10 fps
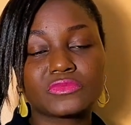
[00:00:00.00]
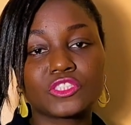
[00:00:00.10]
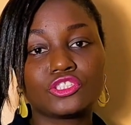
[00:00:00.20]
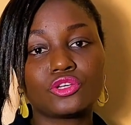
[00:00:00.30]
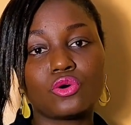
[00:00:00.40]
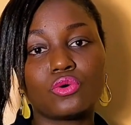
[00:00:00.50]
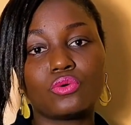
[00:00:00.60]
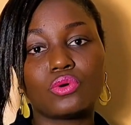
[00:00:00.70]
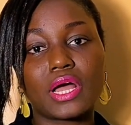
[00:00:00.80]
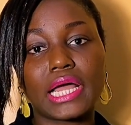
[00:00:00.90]

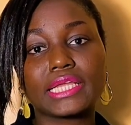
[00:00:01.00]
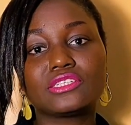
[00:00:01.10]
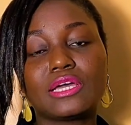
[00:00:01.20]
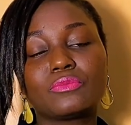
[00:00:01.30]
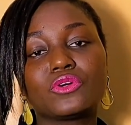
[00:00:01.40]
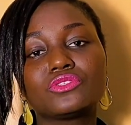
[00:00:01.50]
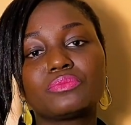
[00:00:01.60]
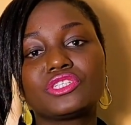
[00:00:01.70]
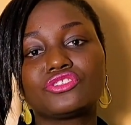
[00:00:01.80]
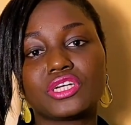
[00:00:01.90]
So I am going to
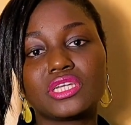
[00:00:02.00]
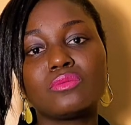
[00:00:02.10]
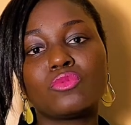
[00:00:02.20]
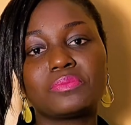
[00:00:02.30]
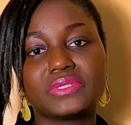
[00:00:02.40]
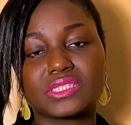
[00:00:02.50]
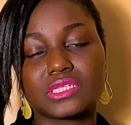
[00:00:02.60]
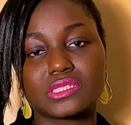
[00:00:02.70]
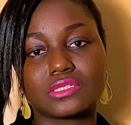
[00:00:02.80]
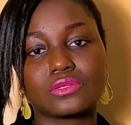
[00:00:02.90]
be training more
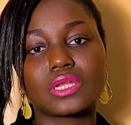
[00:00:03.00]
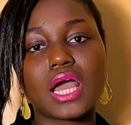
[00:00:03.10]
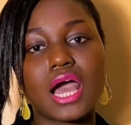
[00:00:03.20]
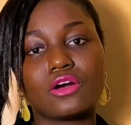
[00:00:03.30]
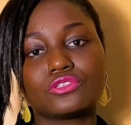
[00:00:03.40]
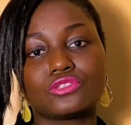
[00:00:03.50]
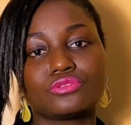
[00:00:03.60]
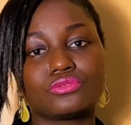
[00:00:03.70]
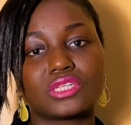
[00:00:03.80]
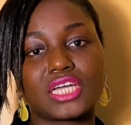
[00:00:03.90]
businesses on how to
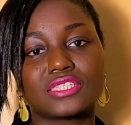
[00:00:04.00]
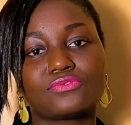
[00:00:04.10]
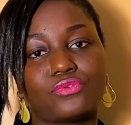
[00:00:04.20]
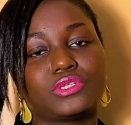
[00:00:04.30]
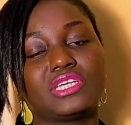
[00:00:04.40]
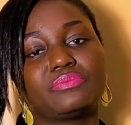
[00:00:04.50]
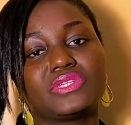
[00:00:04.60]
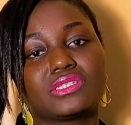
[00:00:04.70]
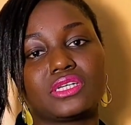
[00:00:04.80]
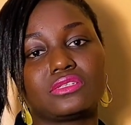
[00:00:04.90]
do that for their
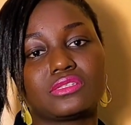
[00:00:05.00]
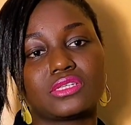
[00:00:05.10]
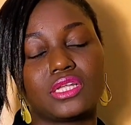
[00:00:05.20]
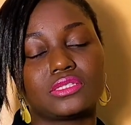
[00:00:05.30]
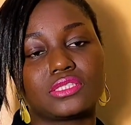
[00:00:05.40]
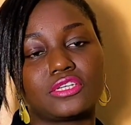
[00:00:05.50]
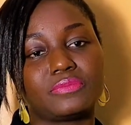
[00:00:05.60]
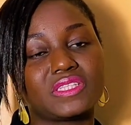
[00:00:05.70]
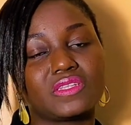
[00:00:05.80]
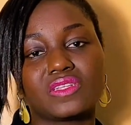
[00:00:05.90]
business. And
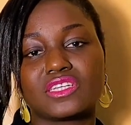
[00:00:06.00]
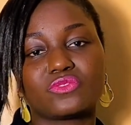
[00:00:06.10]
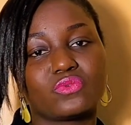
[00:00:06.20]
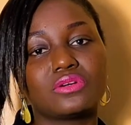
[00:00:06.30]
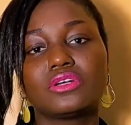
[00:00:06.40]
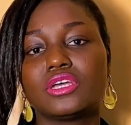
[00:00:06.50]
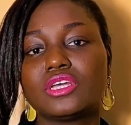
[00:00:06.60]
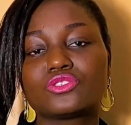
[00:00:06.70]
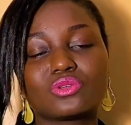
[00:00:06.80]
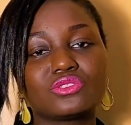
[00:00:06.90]
I think that's what
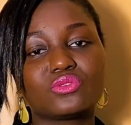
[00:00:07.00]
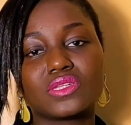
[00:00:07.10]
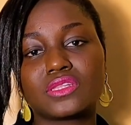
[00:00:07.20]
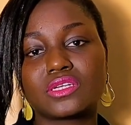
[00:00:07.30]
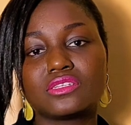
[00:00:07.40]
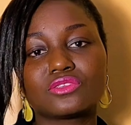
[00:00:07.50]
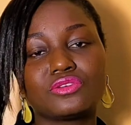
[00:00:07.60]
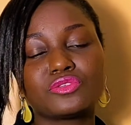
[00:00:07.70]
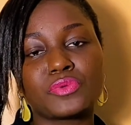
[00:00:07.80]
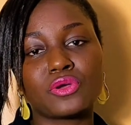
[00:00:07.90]
2023 is going
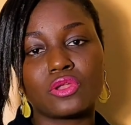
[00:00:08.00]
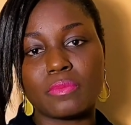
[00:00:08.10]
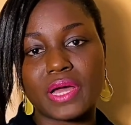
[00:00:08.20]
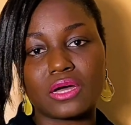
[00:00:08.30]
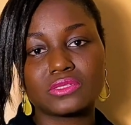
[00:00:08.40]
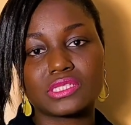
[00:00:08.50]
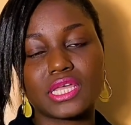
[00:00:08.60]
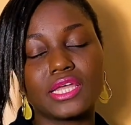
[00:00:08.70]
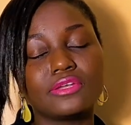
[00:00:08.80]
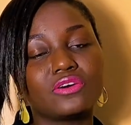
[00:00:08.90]
to be all about,
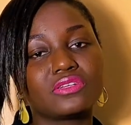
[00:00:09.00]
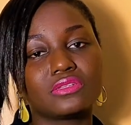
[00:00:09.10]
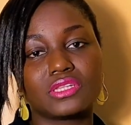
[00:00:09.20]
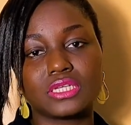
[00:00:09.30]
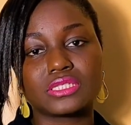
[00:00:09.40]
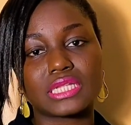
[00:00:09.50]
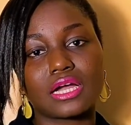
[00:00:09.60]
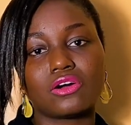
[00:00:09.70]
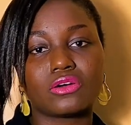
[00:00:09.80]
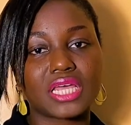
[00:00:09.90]
and other things that
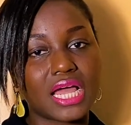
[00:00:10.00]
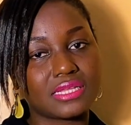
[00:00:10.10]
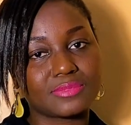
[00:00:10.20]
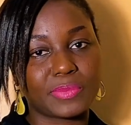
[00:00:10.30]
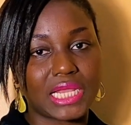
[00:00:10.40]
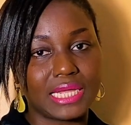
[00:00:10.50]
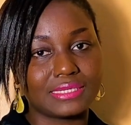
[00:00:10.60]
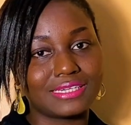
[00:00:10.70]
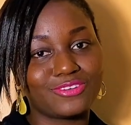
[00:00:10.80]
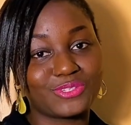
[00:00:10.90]
God has
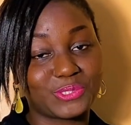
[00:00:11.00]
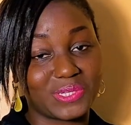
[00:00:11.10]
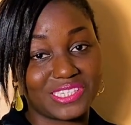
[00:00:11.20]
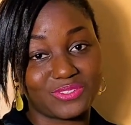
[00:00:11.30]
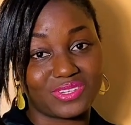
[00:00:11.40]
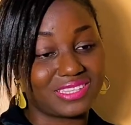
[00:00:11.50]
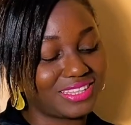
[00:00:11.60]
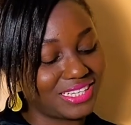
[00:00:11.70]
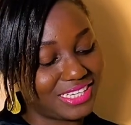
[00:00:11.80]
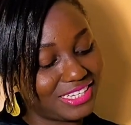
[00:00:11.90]
planned for
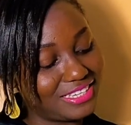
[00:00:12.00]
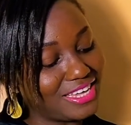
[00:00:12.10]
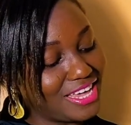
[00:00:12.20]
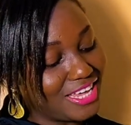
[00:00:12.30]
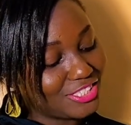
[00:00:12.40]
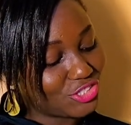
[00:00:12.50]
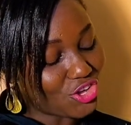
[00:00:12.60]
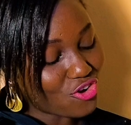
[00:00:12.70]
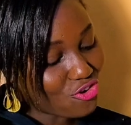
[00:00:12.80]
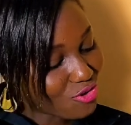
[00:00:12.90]
2023.
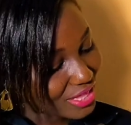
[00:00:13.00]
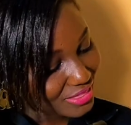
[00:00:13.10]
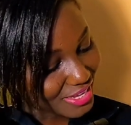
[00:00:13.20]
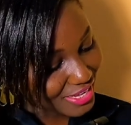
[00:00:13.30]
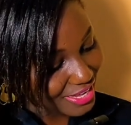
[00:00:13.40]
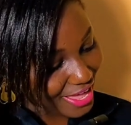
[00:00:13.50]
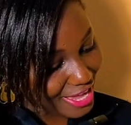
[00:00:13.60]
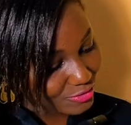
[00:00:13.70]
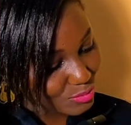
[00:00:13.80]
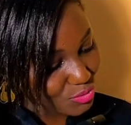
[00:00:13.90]
So I think I
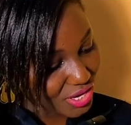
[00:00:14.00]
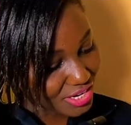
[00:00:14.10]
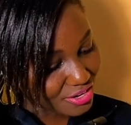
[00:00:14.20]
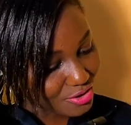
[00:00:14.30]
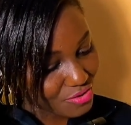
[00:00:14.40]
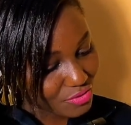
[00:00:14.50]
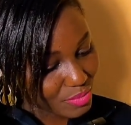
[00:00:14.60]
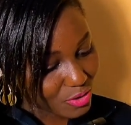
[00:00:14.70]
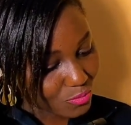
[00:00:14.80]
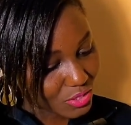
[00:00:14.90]
have spoken enough
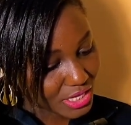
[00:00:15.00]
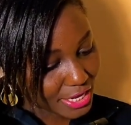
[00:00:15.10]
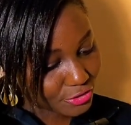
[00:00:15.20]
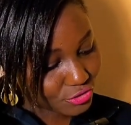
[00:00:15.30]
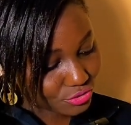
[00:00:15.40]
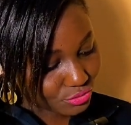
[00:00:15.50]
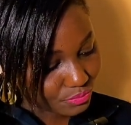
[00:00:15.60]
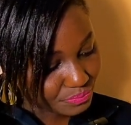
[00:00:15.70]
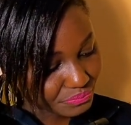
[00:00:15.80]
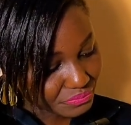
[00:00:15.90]
about what I do,
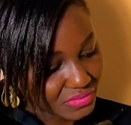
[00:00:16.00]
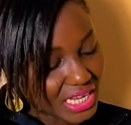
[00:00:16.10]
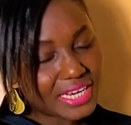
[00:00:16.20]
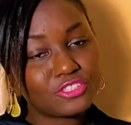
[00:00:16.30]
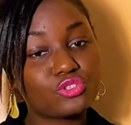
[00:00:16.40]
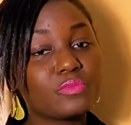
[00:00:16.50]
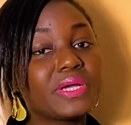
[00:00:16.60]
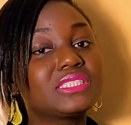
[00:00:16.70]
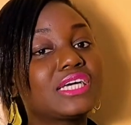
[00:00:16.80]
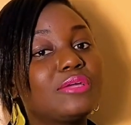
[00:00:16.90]
and I took my
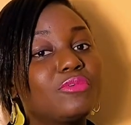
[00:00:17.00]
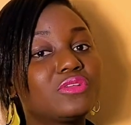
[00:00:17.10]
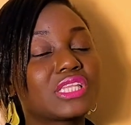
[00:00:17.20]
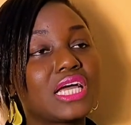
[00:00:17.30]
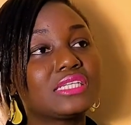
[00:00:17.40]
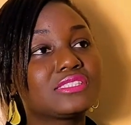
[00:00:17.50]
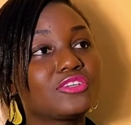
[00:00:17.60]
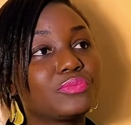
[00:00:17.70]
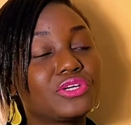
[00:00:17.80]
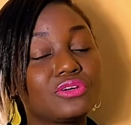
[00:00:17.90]
time on that,
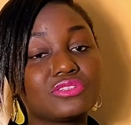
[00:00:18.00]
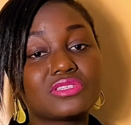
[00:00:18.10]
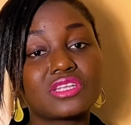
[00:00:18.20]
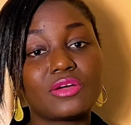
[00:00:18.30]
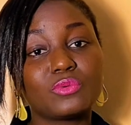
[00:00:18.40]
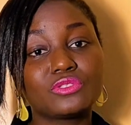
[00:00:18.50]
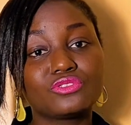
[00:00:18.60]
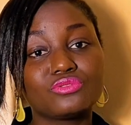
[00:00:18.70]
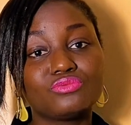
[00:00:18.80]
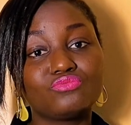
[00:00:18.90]
not because I want
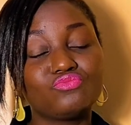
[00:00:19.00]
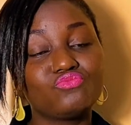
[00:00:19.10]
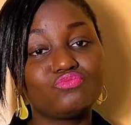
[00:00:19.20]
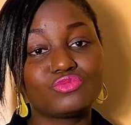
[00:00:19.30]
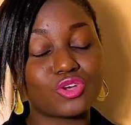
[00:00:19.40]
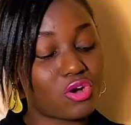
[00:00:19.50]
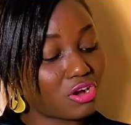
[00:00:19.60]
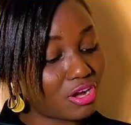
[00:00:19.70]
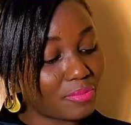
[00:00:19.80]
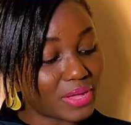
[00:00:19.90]
to
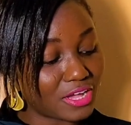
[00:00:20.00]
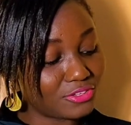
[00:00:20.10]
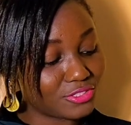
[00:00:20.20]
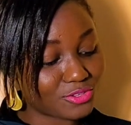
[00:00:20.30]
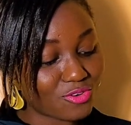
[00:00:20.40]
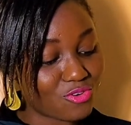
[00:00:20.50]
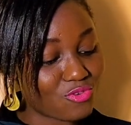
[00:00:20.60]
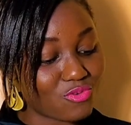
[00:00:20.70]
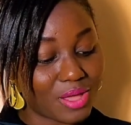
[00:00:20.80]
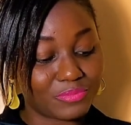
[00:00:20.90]
talk about,
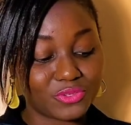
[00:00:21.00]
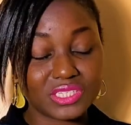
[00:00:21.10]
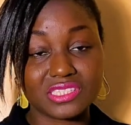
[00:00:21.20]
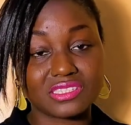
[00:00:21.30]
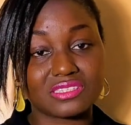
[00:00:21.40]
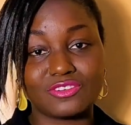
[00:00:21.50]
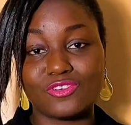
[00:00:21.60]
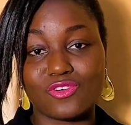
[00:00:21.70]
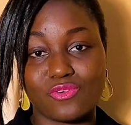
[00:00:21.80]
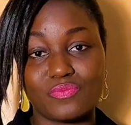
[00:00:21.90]
oh, I'm doing this.
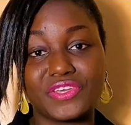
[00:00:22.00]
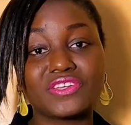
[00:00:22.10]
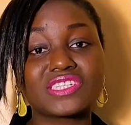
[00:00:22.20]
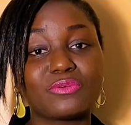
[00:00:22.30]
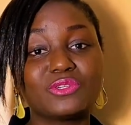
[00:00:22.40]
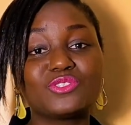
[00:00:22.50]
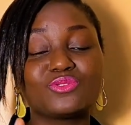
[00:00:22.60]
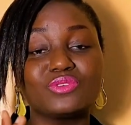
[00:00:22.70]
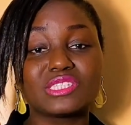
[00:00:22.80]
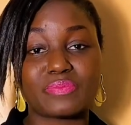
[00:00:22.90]
No, because I want to
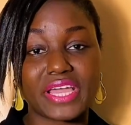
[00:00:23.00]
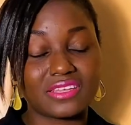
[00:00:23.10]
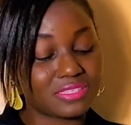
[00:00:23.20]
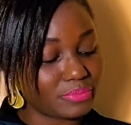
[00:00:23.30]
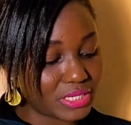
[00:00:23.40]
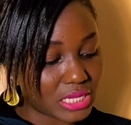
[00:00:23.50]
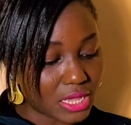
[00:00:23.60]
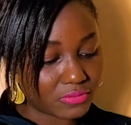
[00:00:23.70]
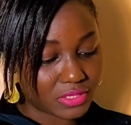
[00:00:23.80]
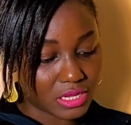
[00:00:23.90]
inspire somebody
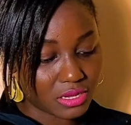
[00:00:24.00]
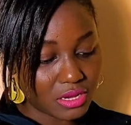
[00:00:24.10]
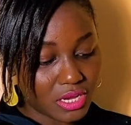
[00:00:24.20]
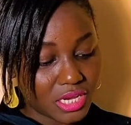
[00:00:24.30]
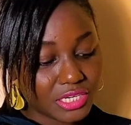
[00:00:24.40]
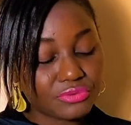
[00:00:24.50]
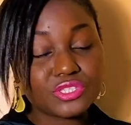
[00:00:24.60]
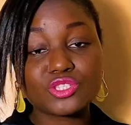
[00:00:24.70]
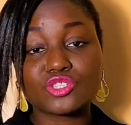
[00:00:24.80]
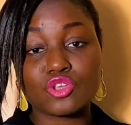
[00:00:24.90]
out there. There is
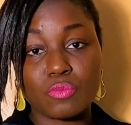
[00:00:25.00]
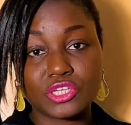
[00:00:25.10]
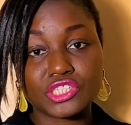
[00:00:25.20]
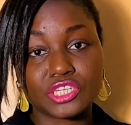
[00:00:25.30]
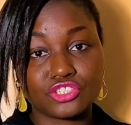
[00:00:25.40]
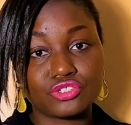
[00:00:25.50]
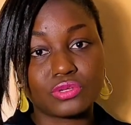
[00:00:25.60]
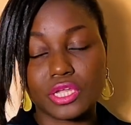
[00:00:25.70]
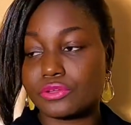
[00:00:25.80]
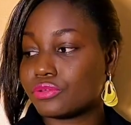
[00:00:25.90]
so much that you
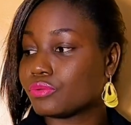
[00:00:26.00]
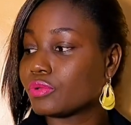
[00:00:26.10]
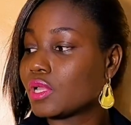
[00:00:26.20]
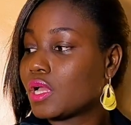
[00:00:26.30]
can do.